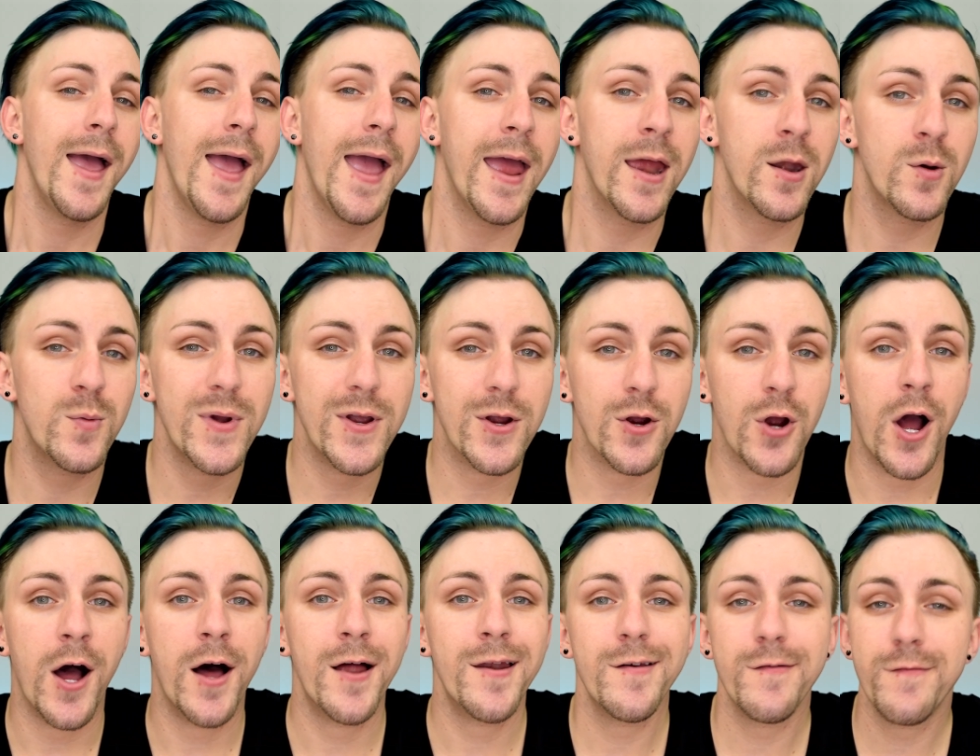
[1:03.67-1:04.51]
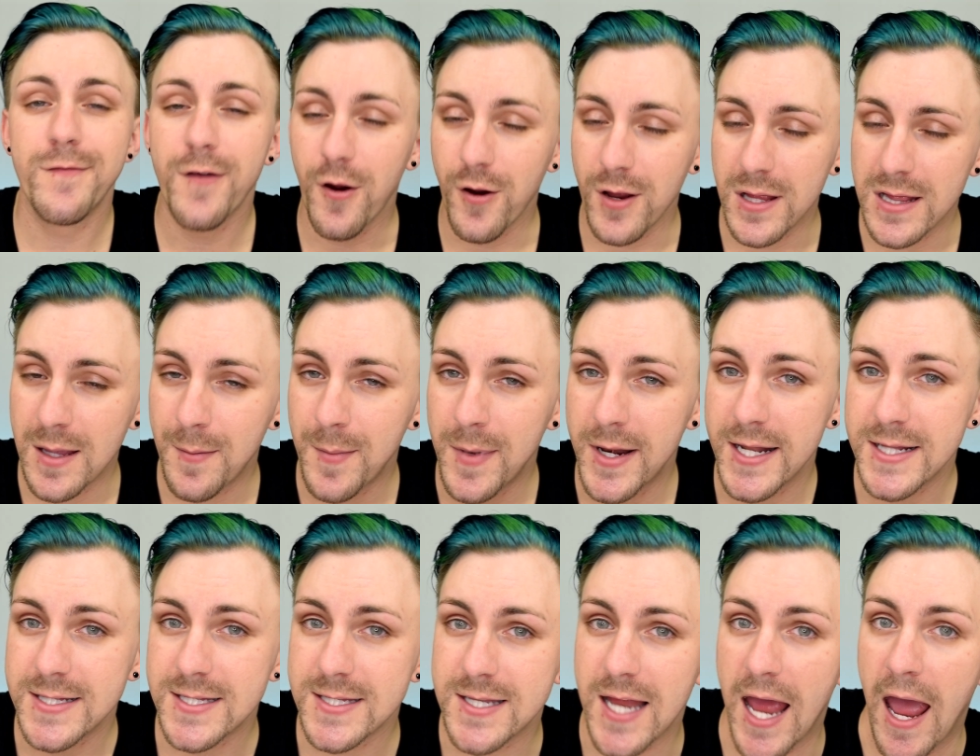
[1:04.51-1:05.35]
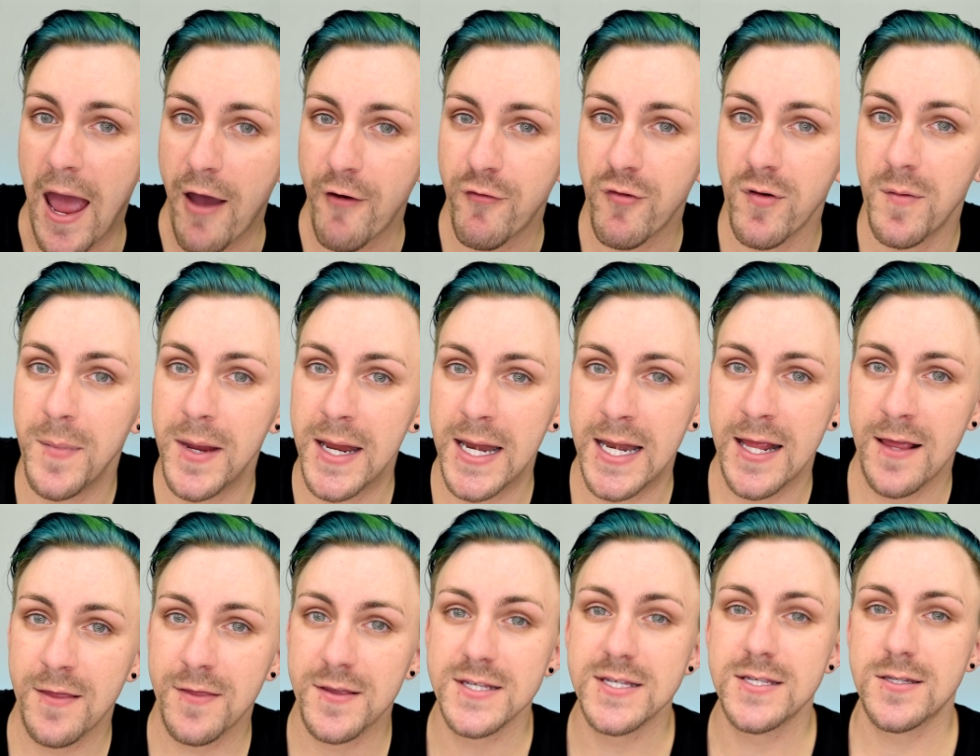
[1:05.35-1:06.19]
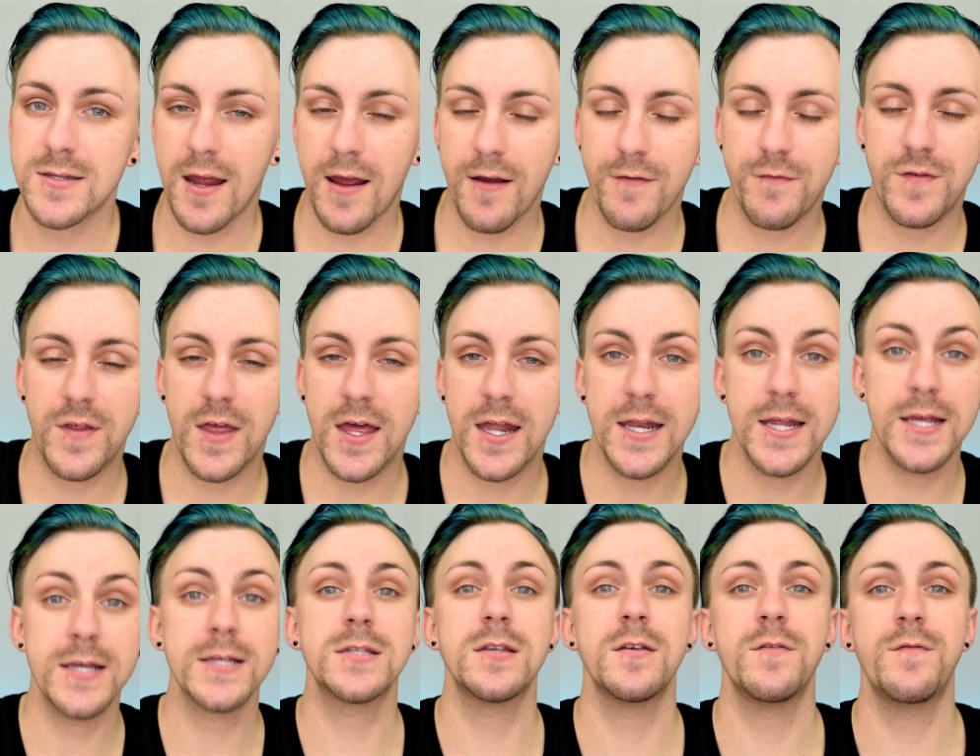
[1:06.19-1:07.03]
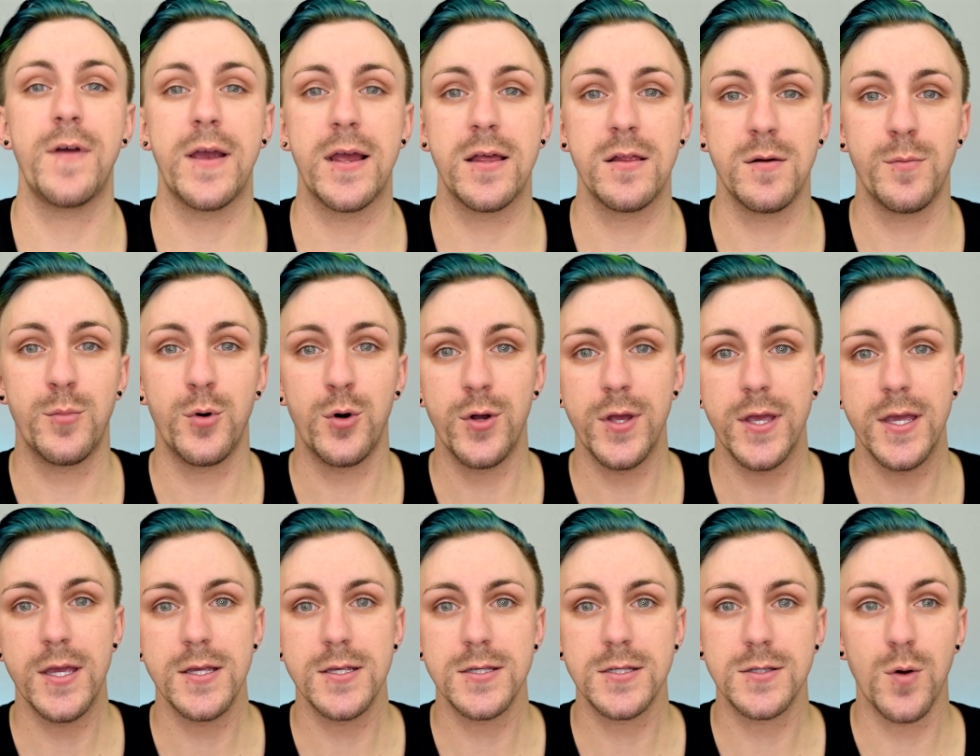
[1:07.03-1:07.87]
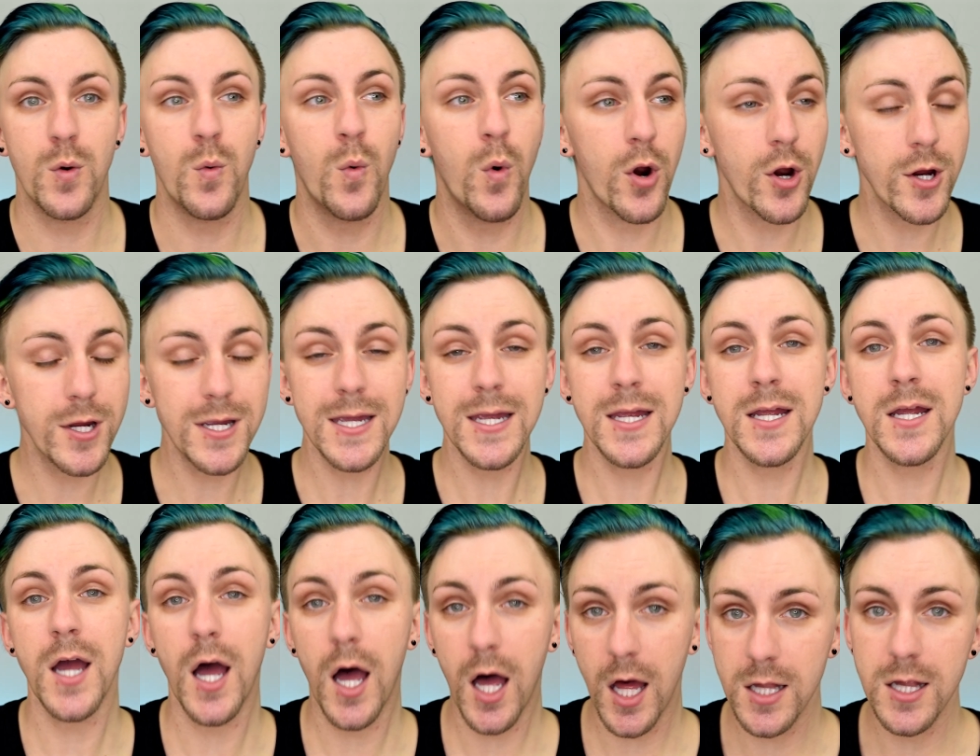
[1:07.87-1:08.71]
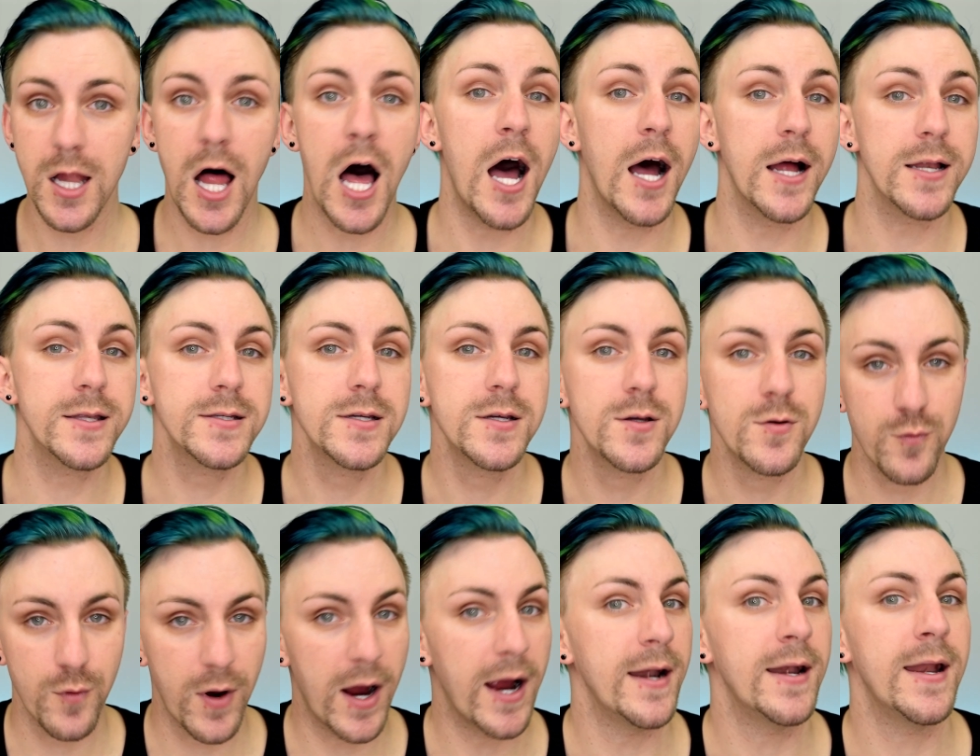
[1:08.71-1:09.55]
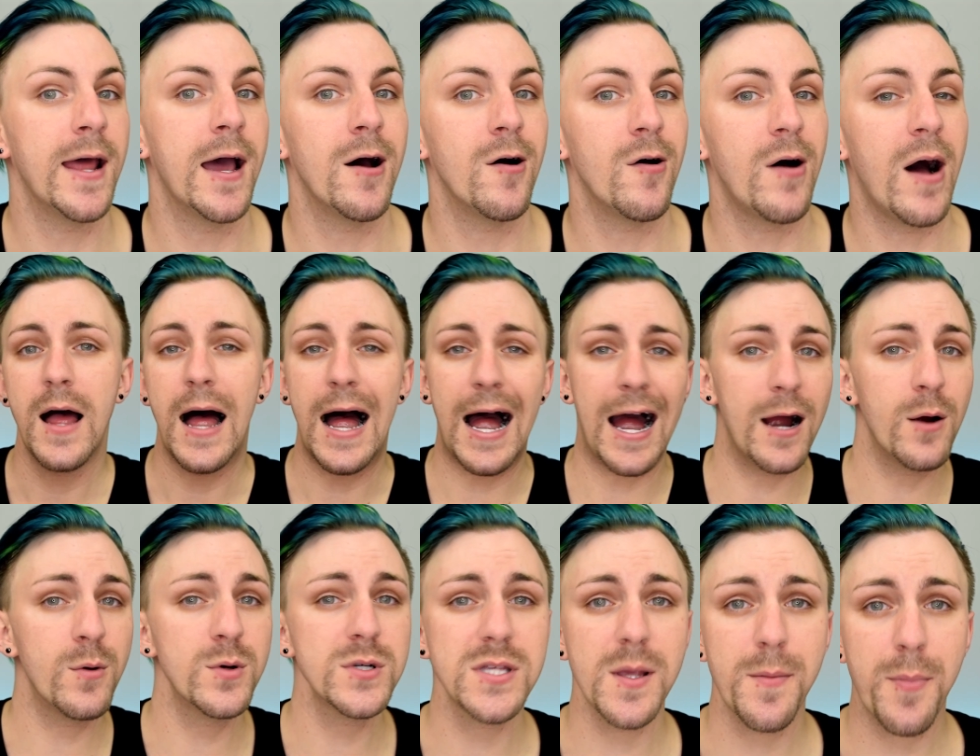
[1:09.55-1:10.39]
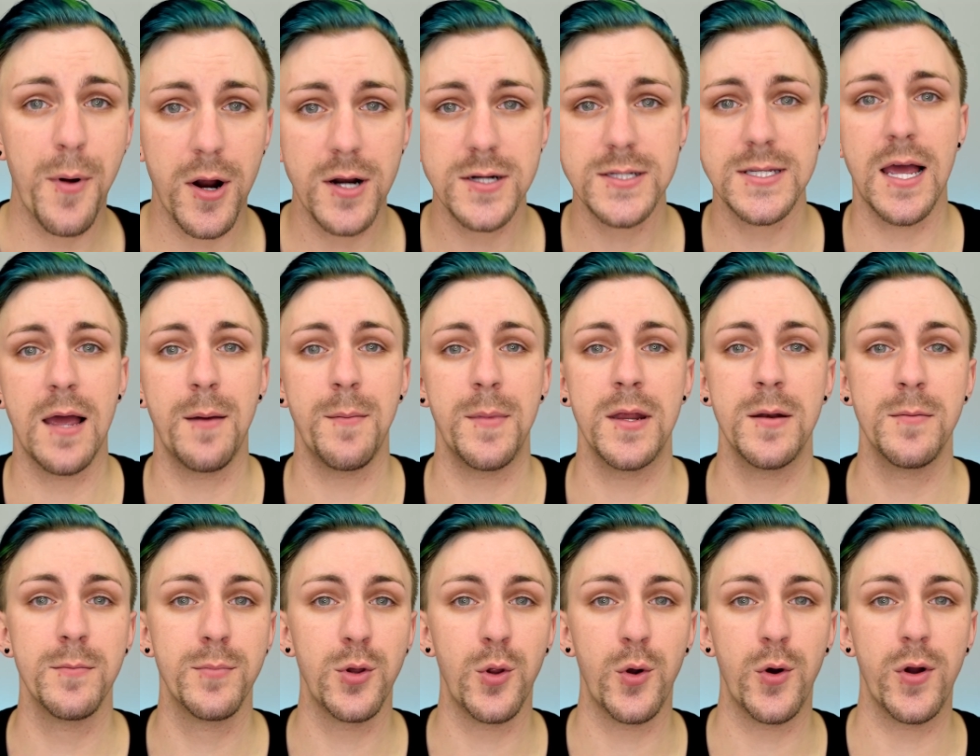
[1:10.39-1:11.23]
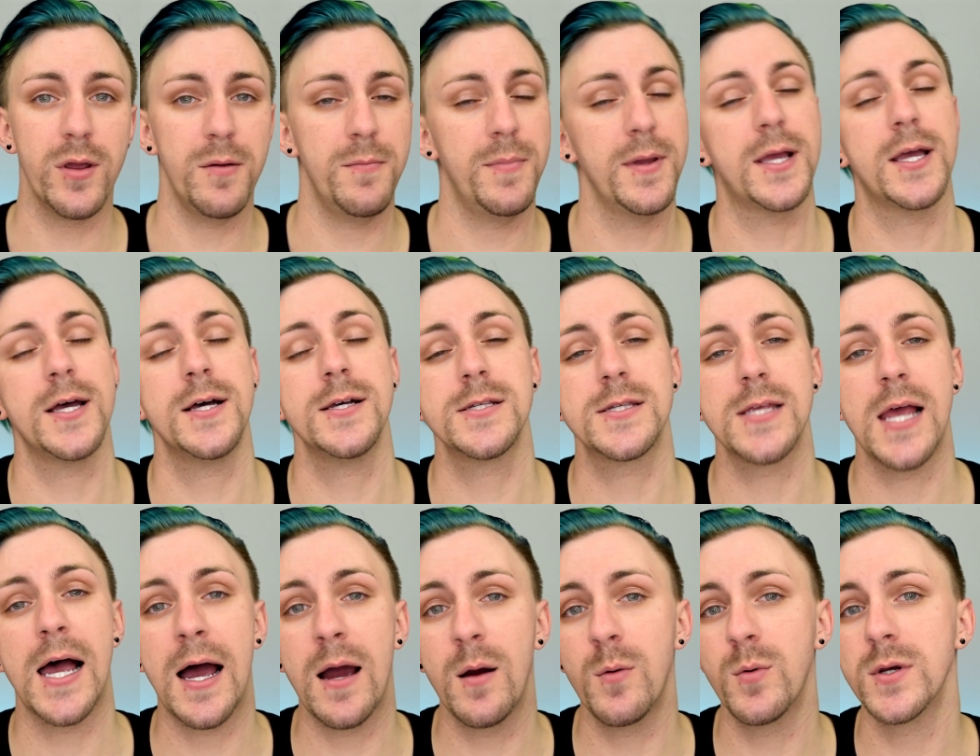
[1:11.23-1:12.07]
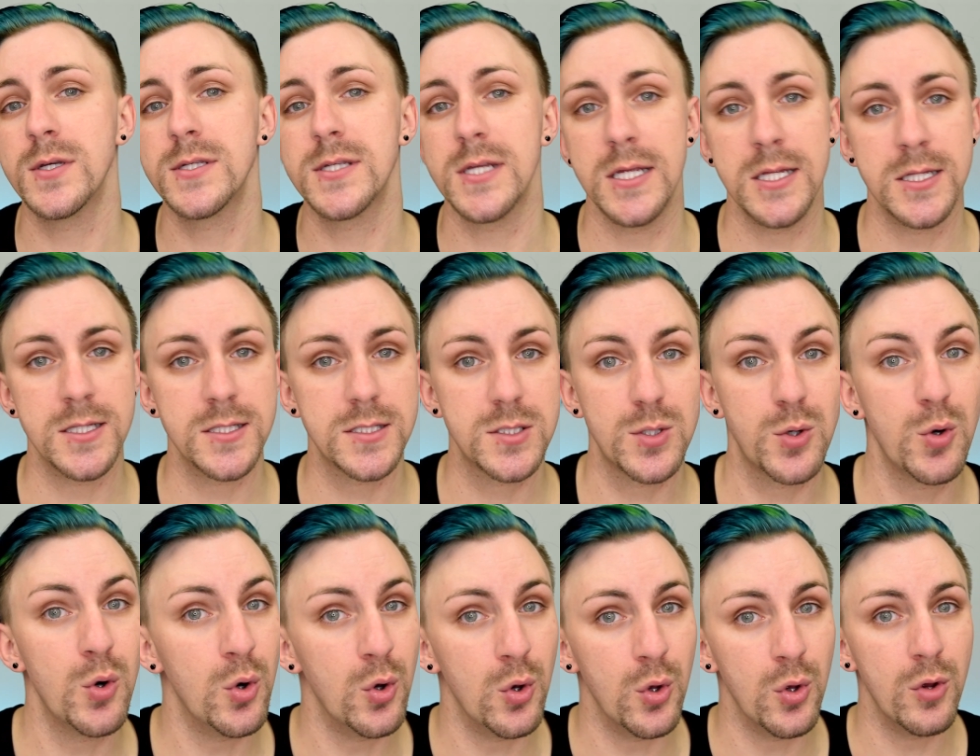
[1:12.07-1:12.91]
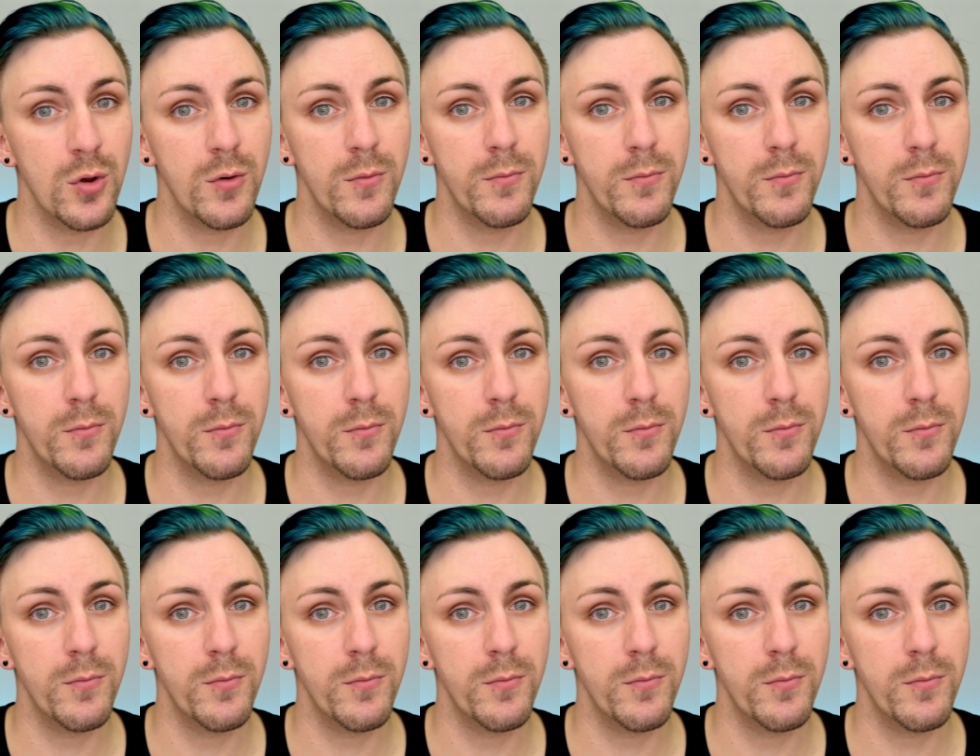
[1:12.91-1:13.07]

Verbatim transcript: And we're on very limited staff, meaning the staff that is available is working a lot right now. I was a part-time employee because I was in school